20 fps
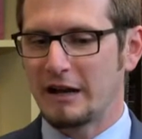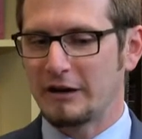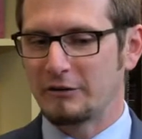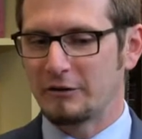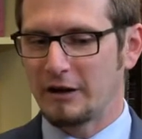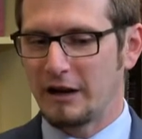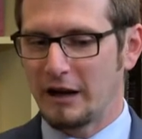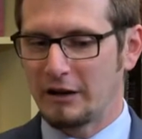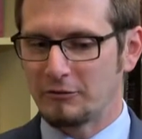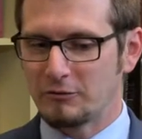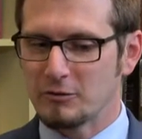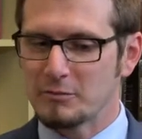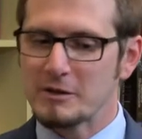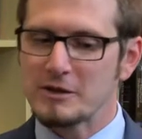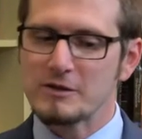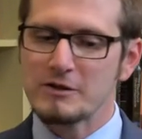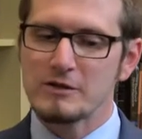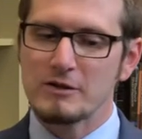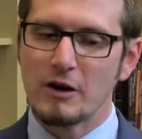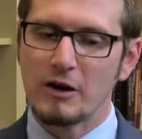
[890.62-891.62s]
And
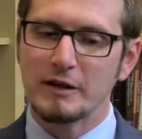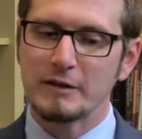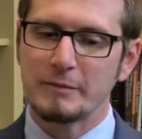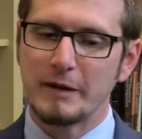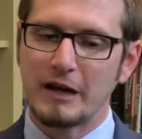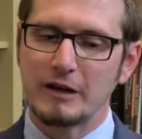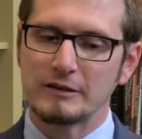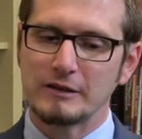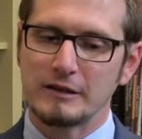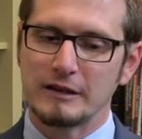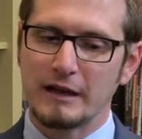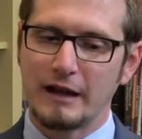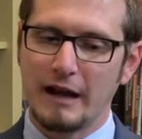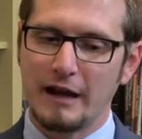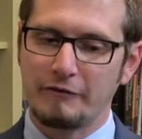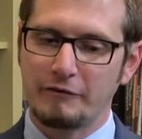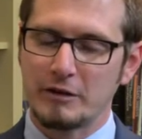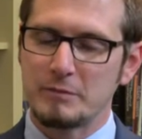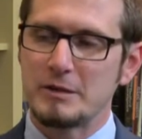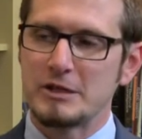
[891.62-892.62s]
Rubens thought about and
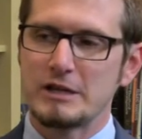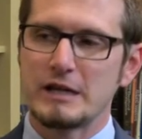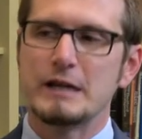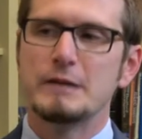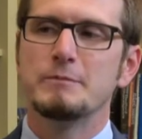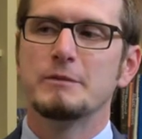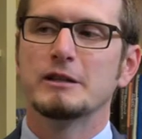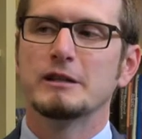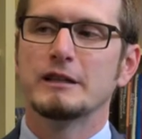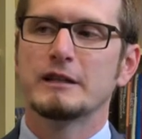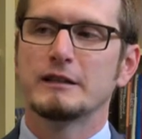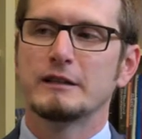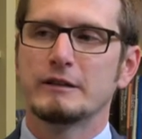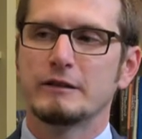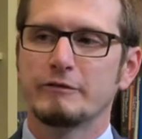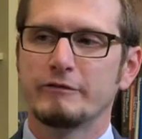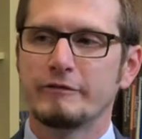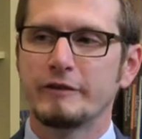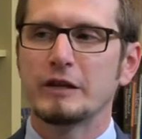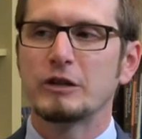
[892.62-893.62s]
very much emulated
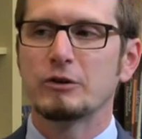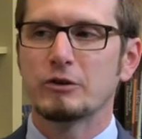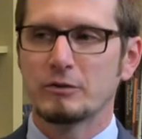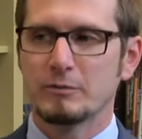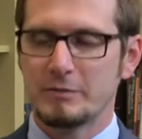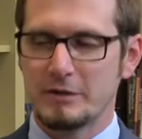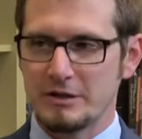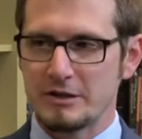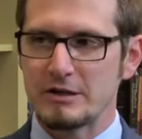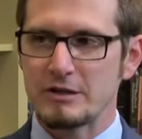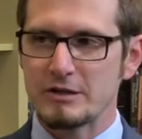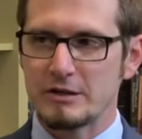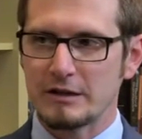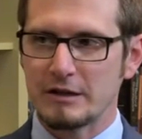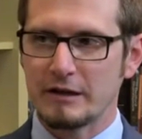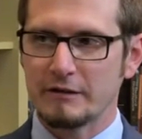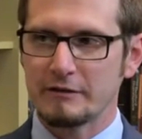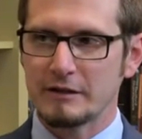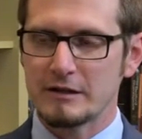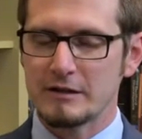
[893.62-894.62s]
the figural position
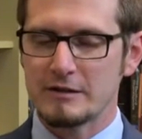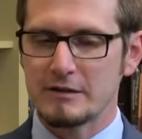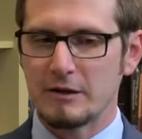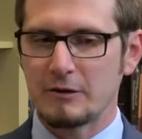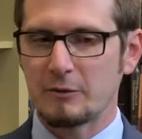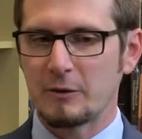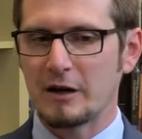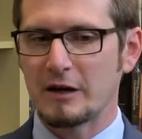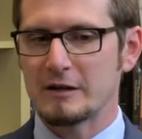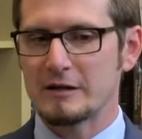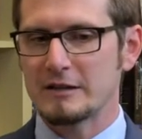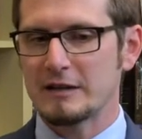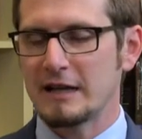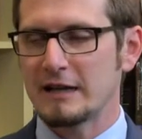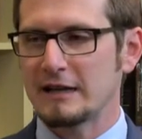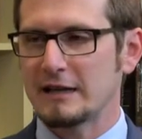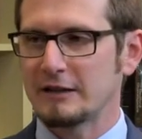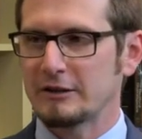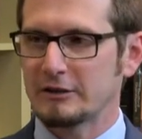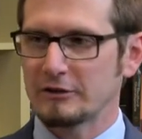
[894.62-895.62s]
of it. So whereas
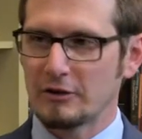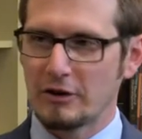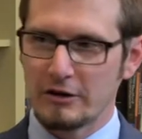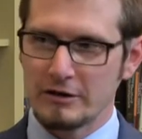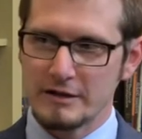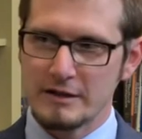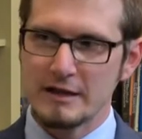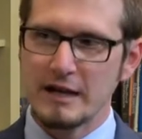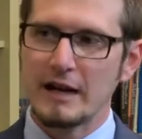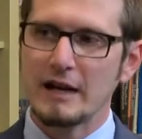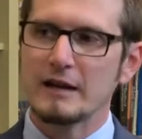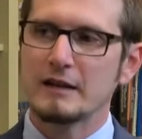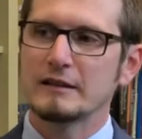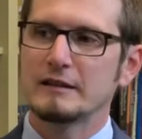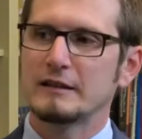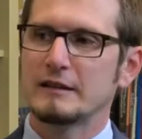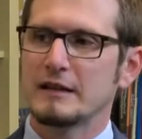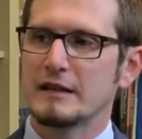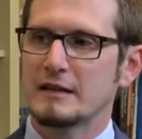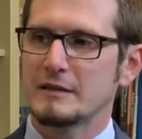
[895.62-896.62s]
taking the large scale
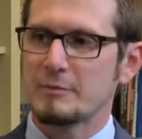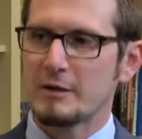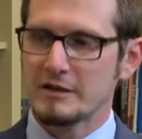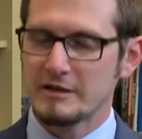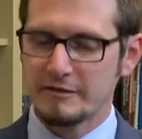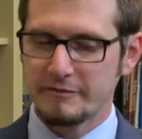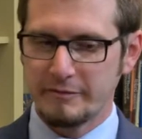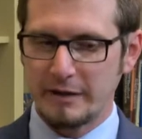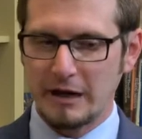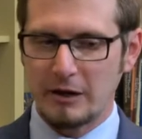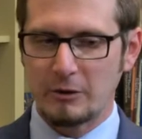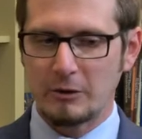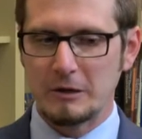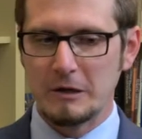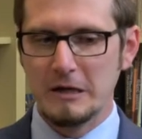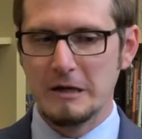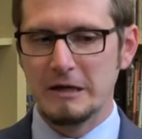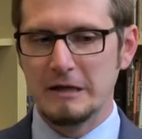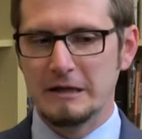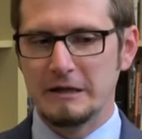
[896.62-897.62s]
and the expressive power
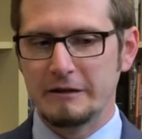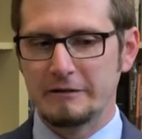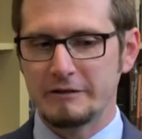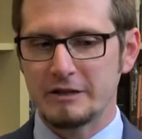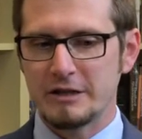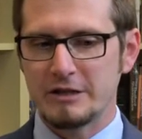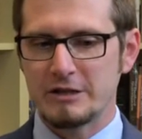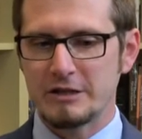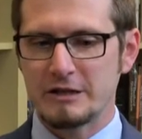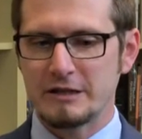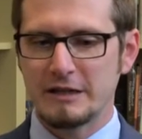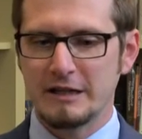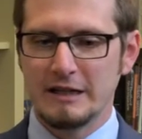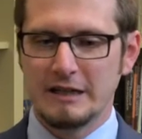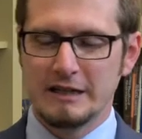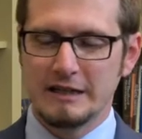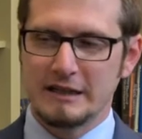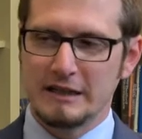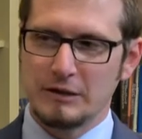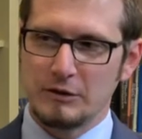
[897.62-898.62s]
of Titian,
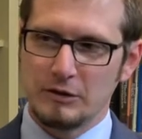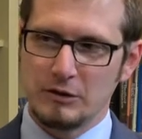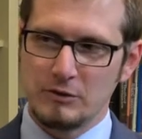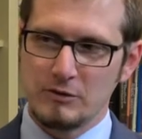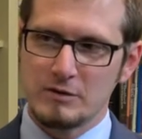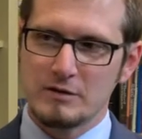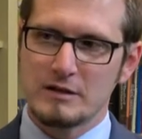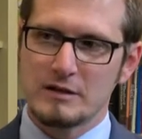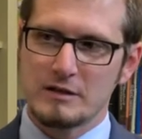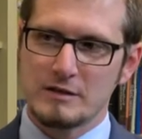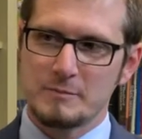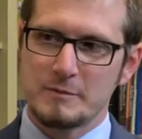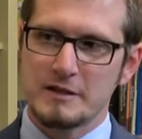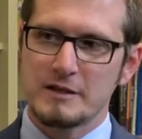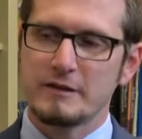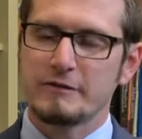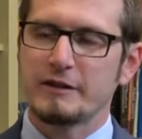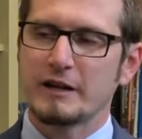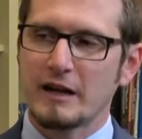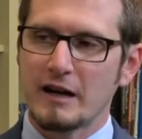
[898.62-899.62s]
he used the
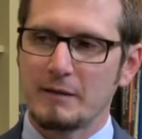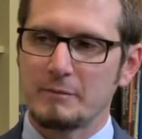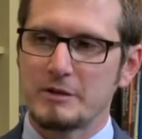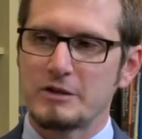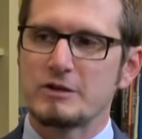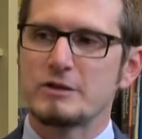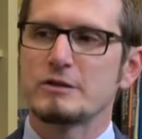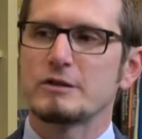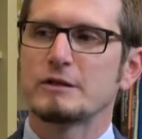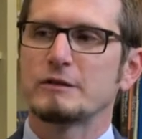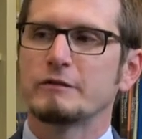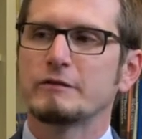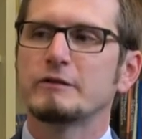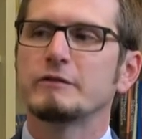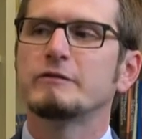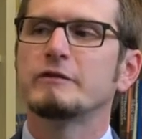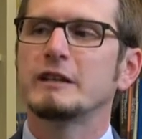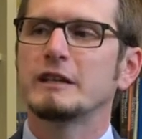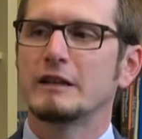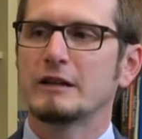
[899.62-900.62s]
specific composition of the
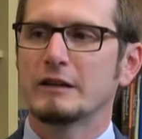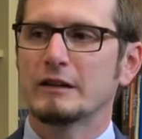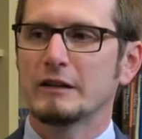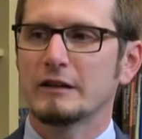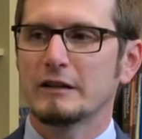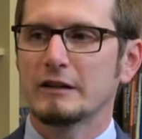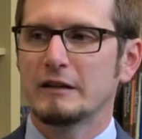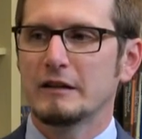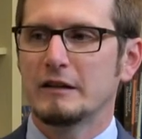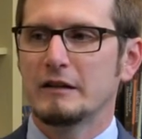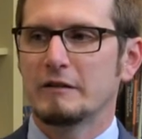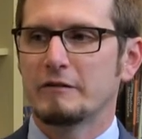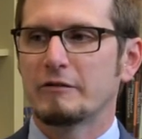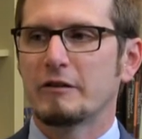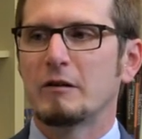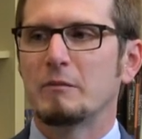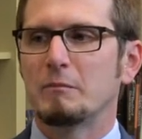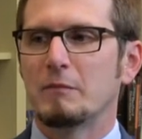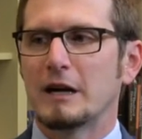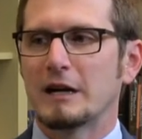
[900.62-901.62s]
figure
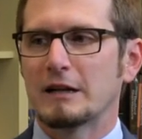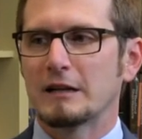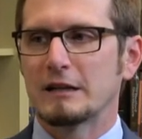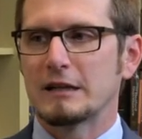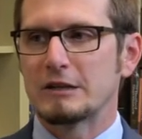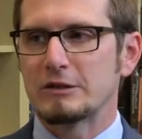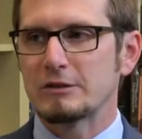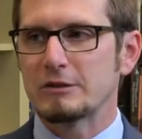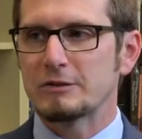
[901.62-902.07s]
from Michelangelo.